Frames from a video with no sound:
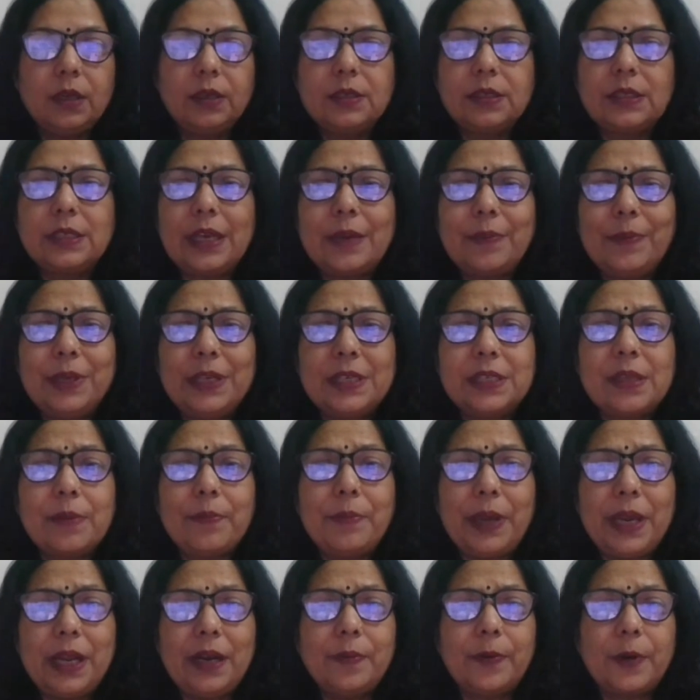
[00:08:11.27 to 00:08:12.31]
stamen is the
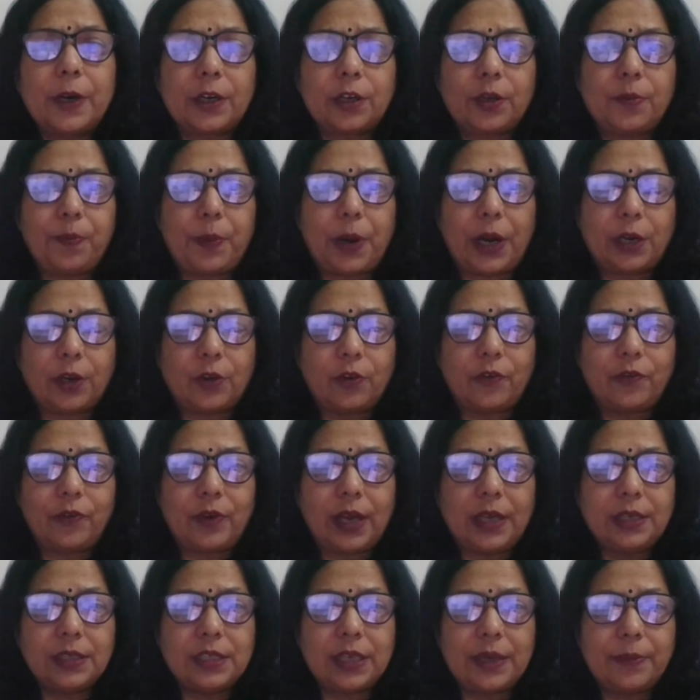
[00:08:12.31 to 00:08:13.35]
male reproductive part of
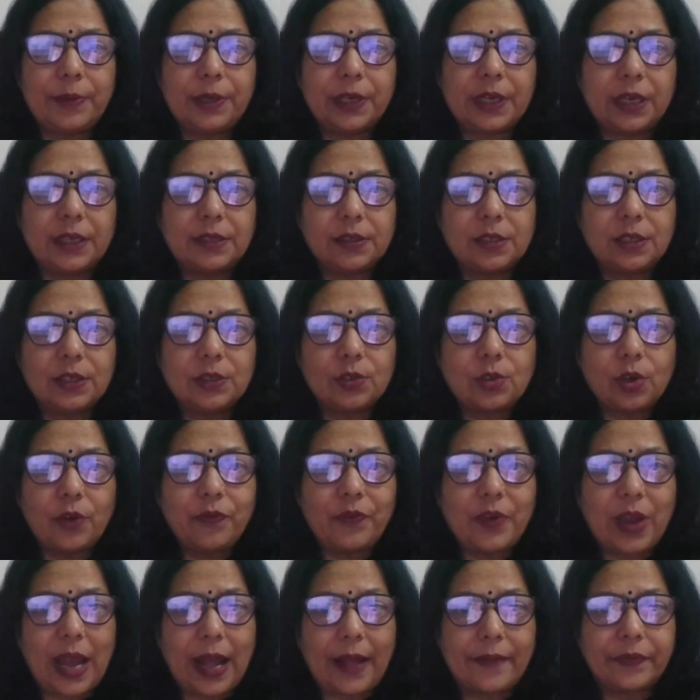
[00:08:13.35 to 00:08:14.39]
flower. Stamen consists of
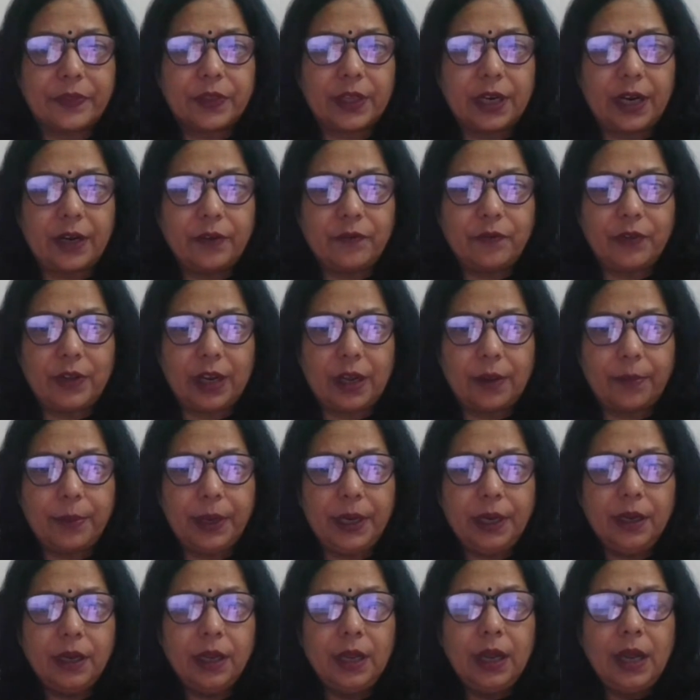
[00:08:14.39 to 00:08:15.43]
anther and
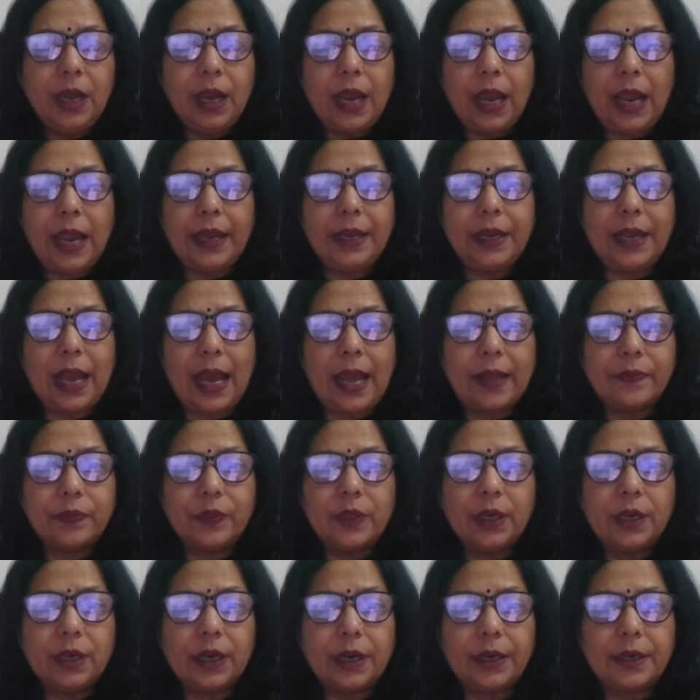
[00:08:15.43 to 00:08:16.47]
filament, and
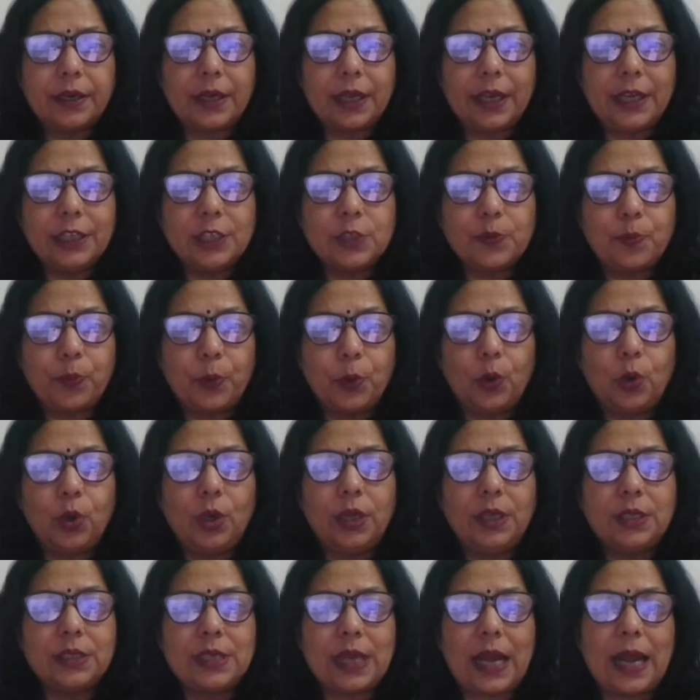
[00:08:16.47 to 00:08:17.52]
anther contains
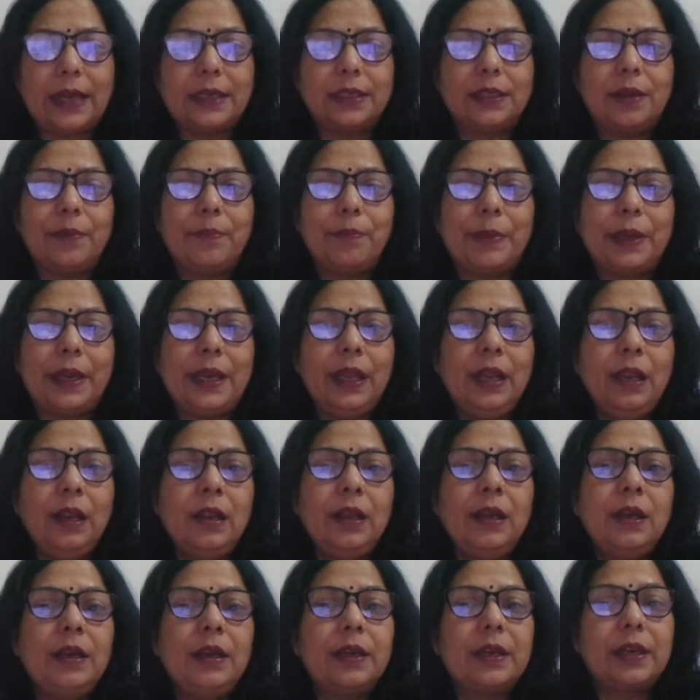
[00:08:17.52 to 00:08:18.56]
pollens and the male
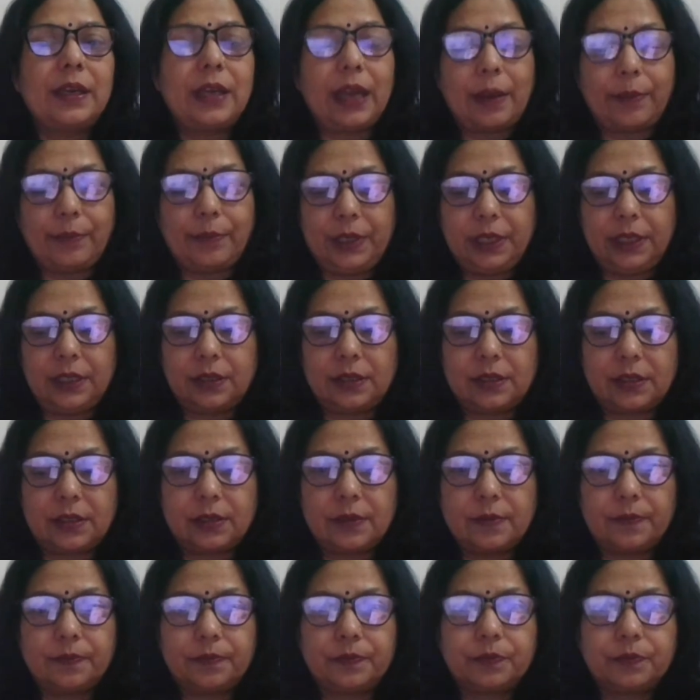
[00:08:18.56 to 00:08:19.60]

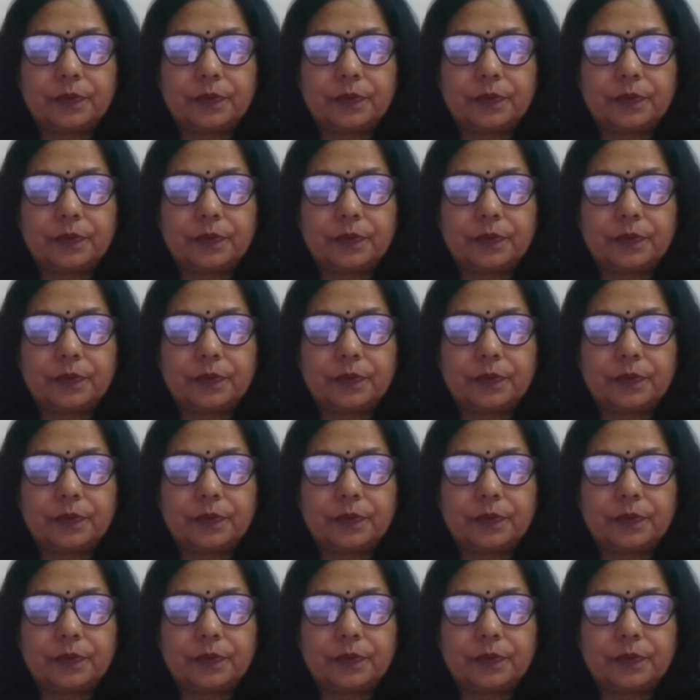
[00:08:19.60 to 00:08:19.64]
gametes.